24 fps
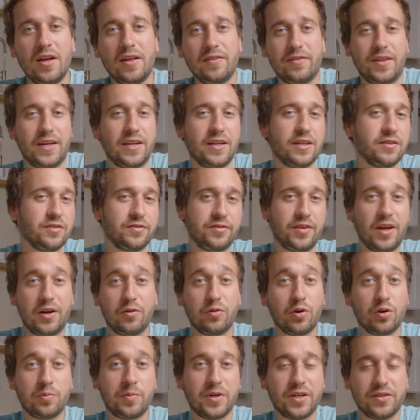They didn't say
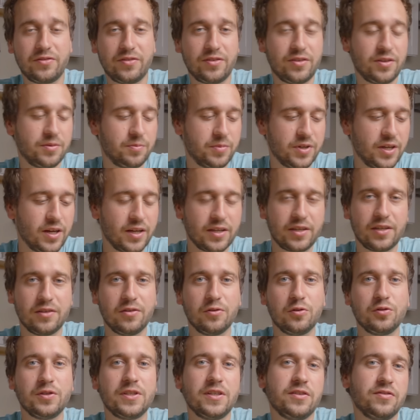Robusta, but I can
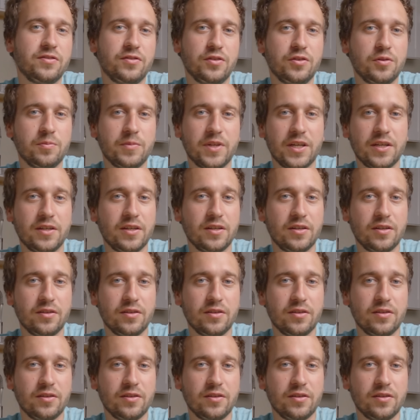only assume that it